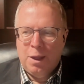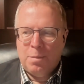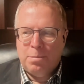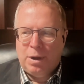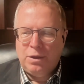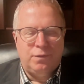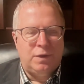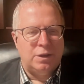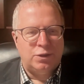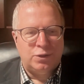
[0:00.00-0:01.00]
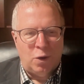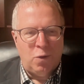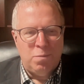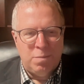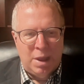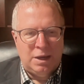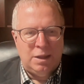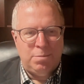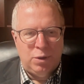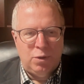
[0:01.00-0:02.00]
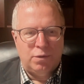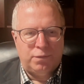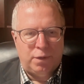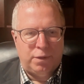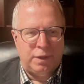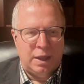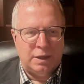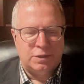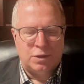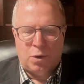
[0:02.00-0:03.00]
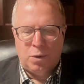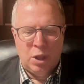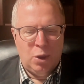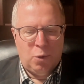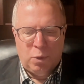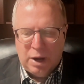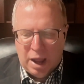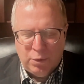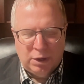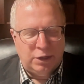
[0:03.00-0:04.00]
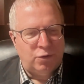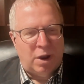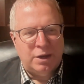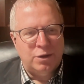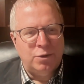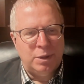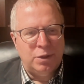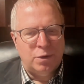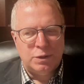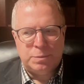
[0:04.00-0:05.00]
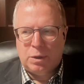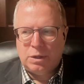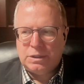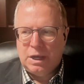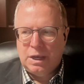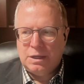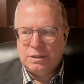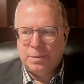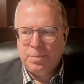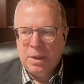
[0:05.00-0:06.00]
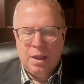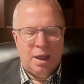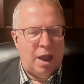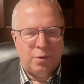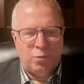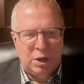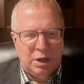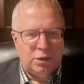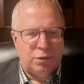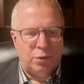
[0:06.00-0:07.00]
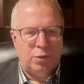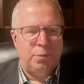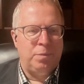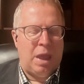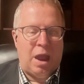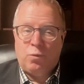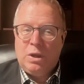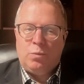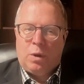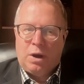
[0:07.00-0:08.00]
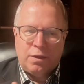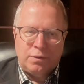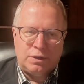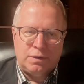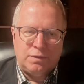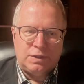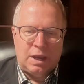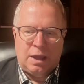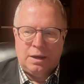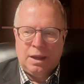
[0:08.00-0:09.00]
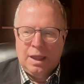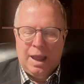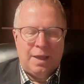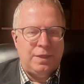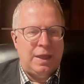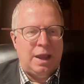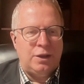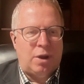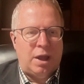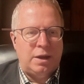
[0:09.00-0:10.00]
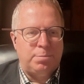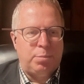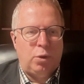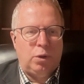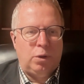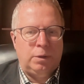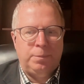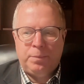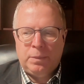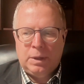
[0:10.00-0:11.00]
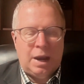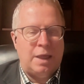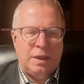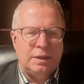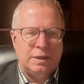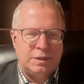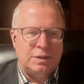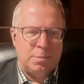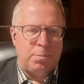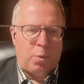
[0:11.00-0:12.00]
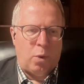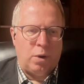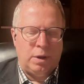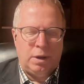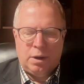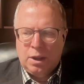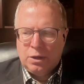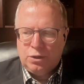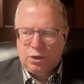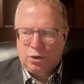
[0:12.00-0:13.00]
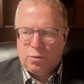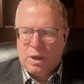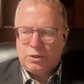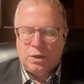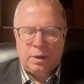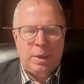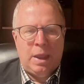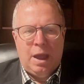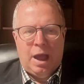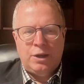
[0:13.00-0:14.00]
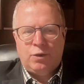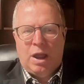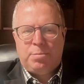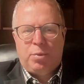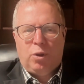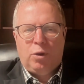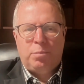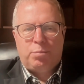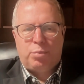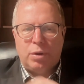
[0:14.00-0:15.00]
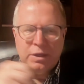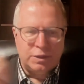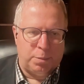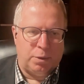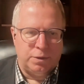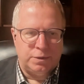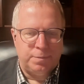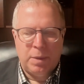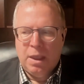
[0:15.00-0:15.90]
But you've got so many beautiful things. So, what I really try to do in those books is I read through, I read what others have said, and then I try to pull, and I think this is important to your question. I try to pull principles.